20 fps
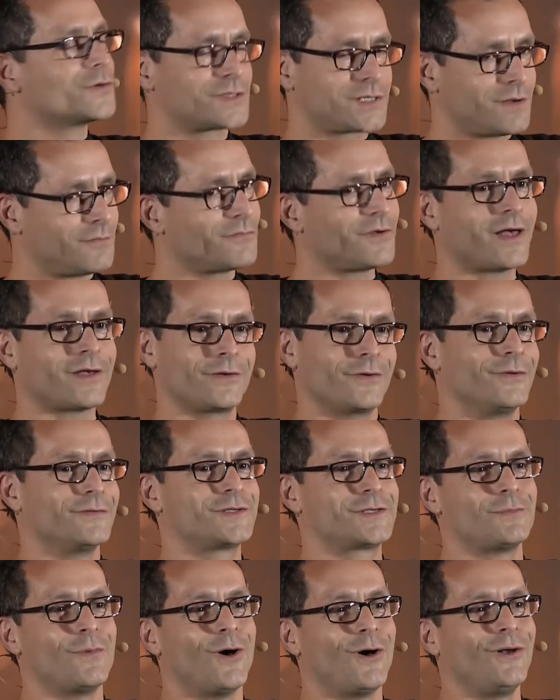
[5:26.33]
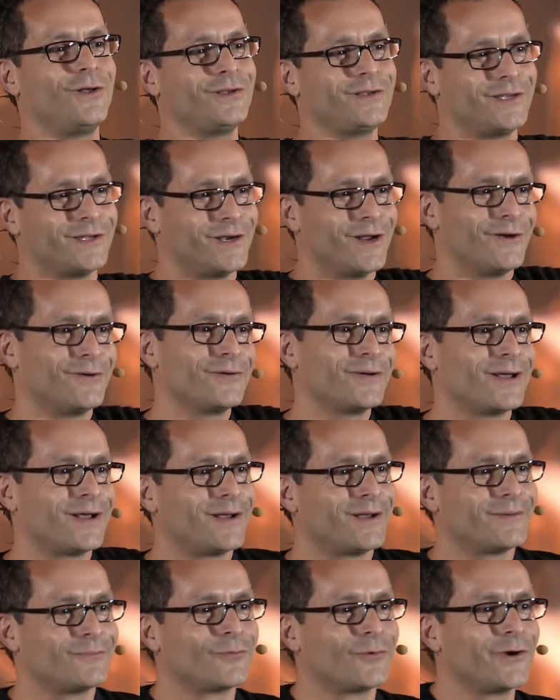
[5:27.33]
For some value of small, you know,
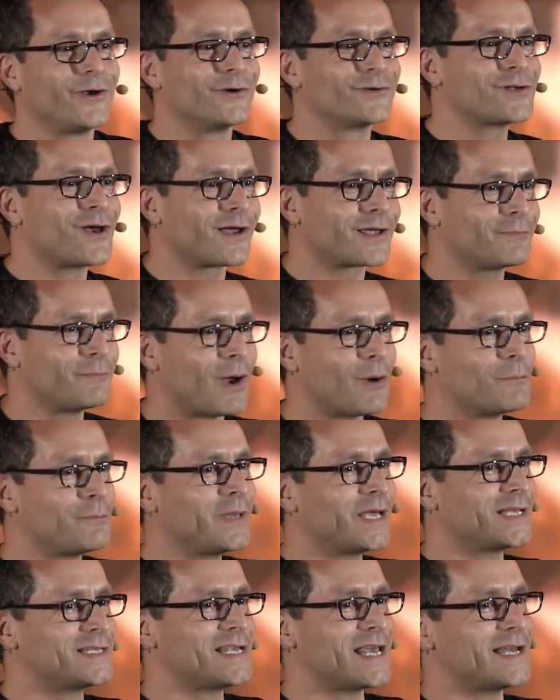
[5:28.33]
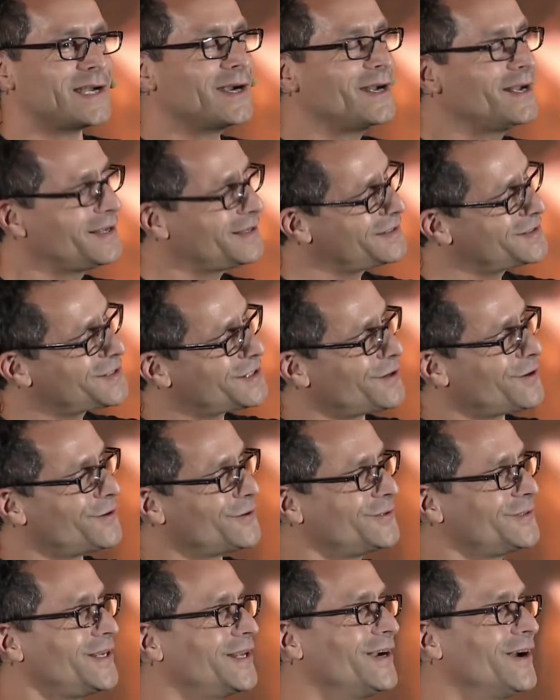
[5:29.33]
um, we're here talking about big data,
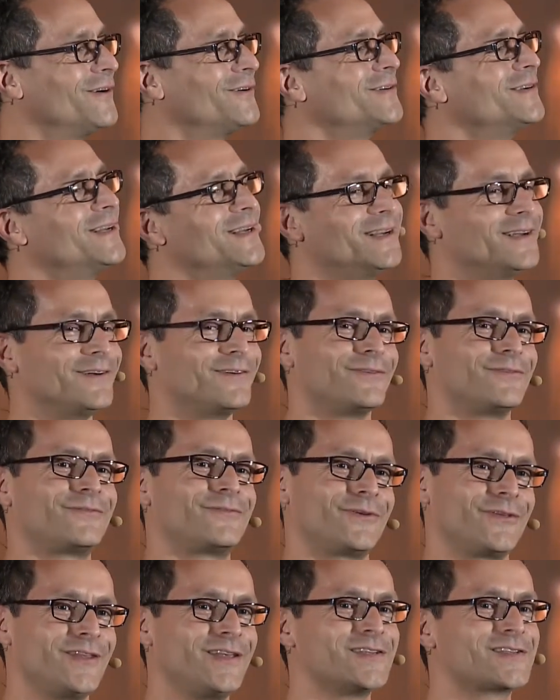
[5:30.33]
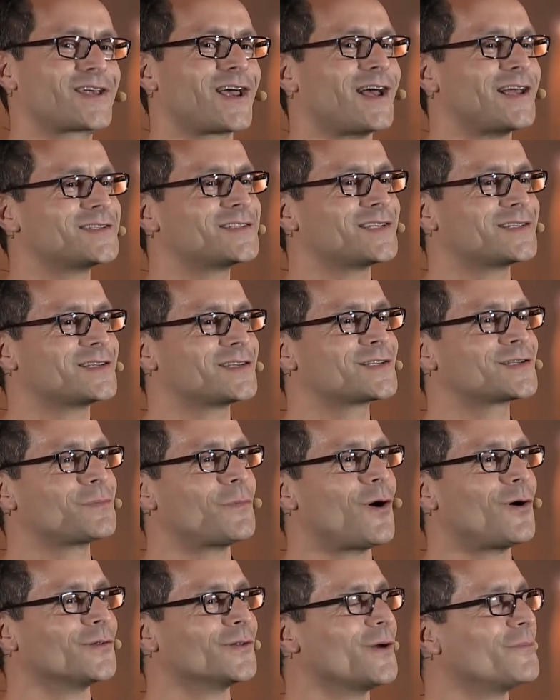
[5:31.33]
so you know, for these guys, it's a
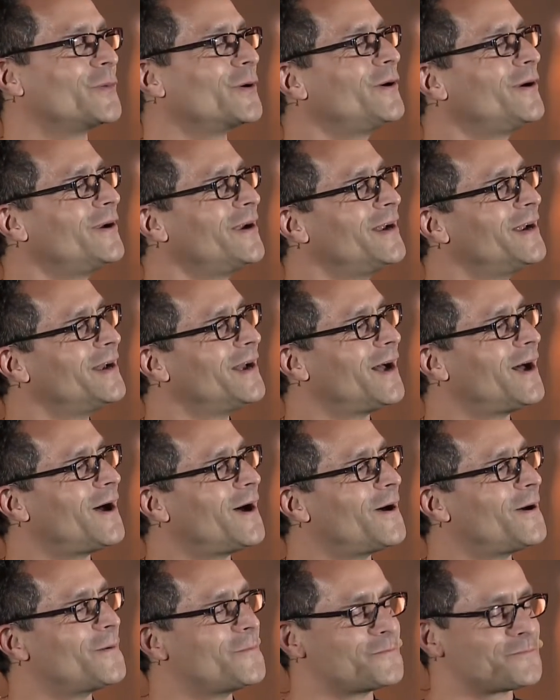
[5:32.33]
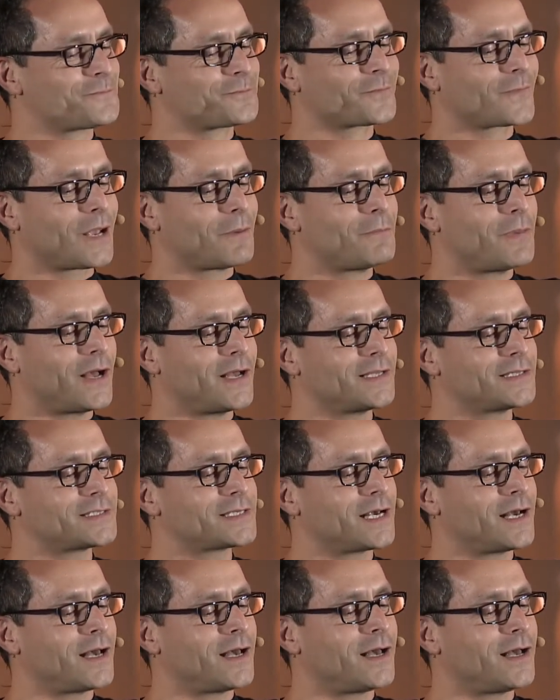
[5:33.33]
small number. Yeah. Um,
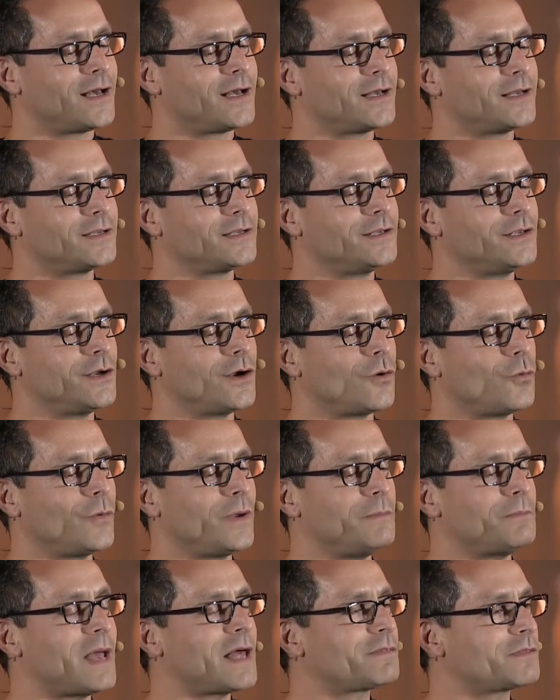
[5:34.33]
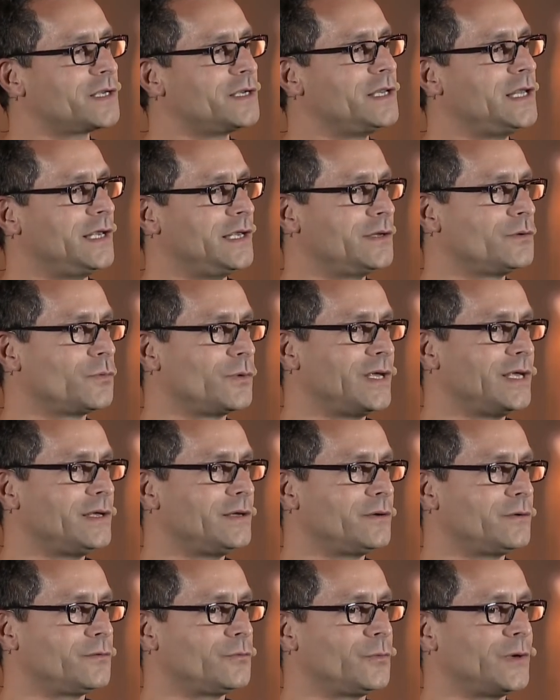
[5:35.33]
but uh, you know, we met the need.
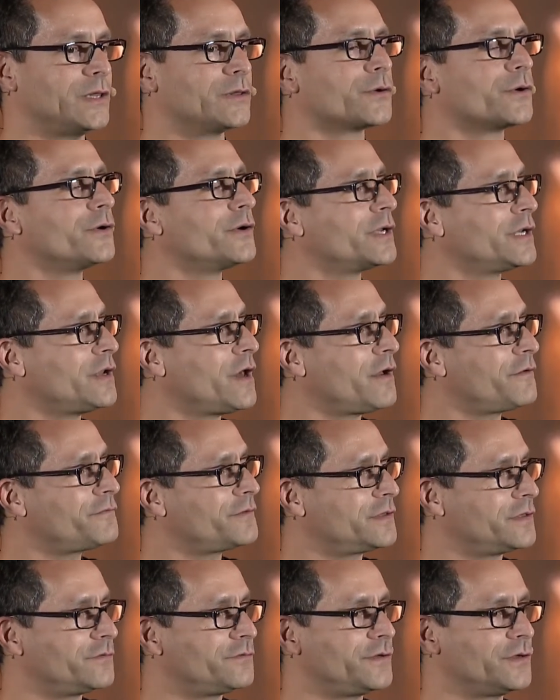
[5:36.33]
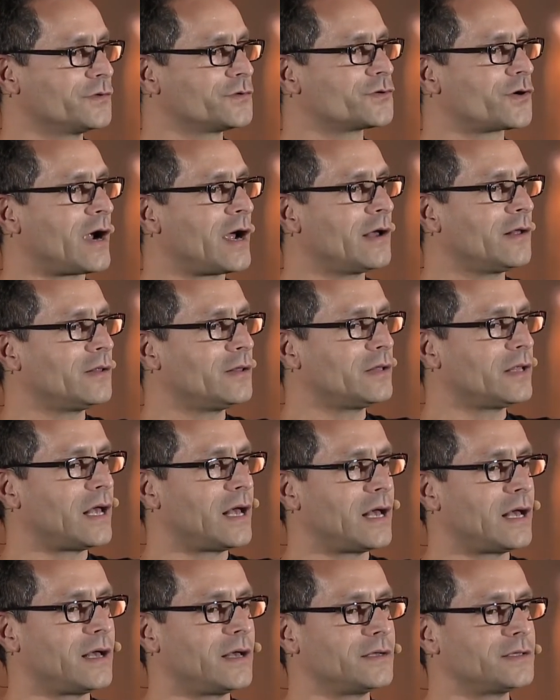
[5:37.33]
We we learned enough in the field trial
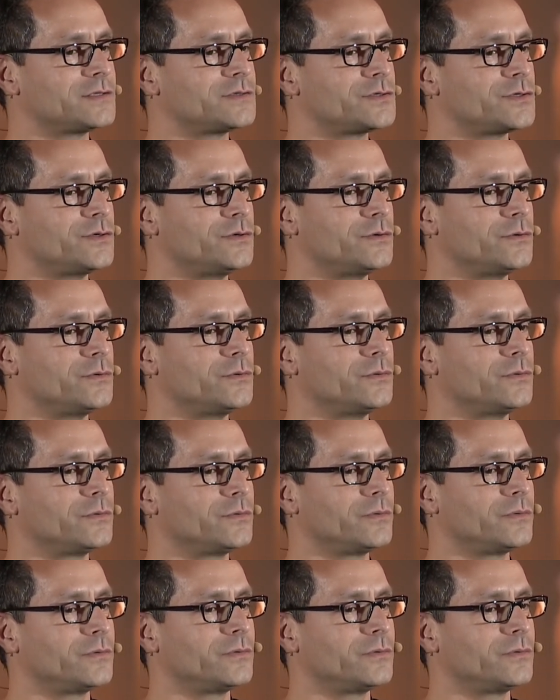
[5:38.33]
uh, to